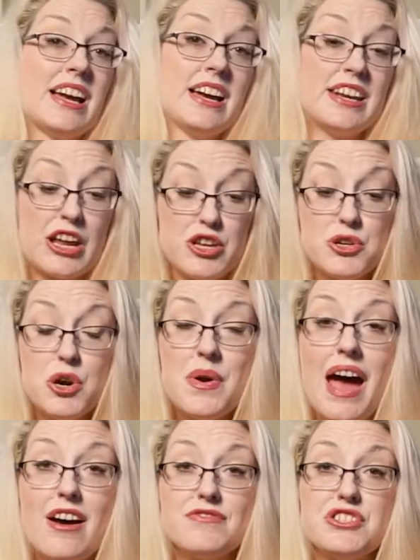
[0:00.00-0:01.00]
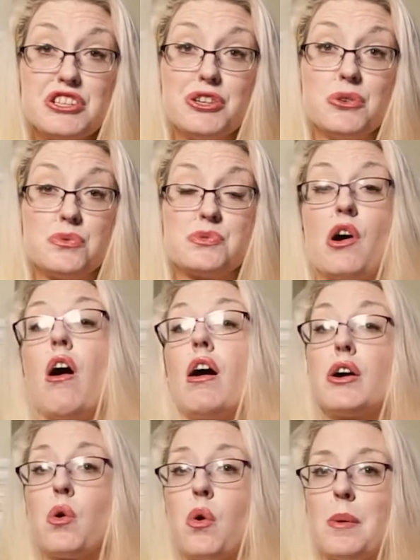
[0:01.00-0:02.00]
Now you don't have to use
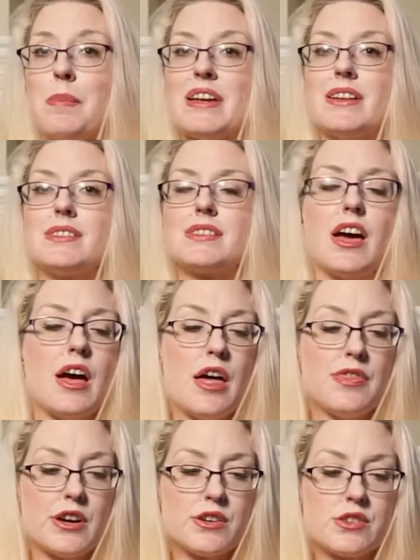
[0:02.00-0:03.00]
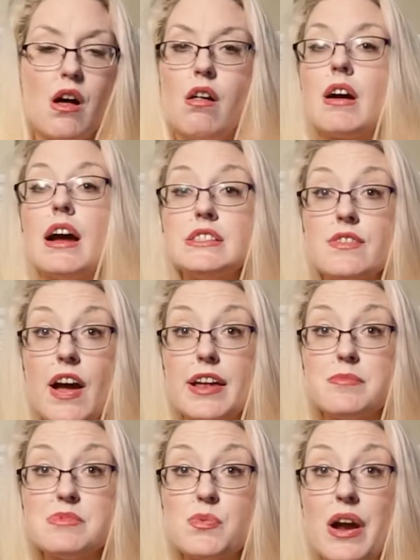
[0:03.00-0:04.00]
our core beads. There's all kinds of
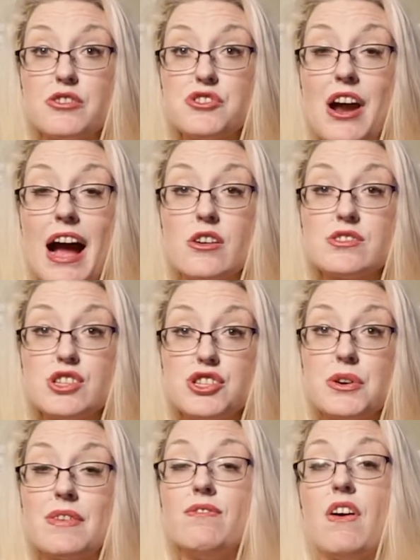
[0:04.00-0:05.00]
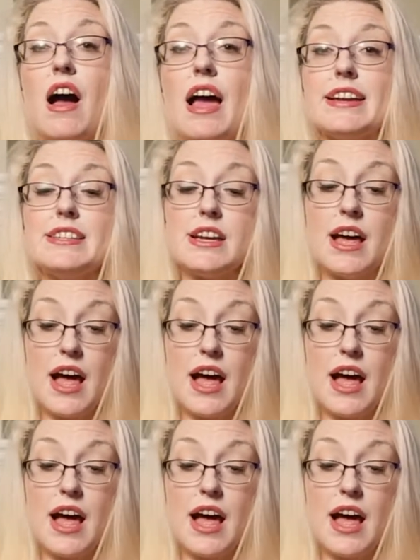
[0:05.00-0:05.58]
items around your house that you can find.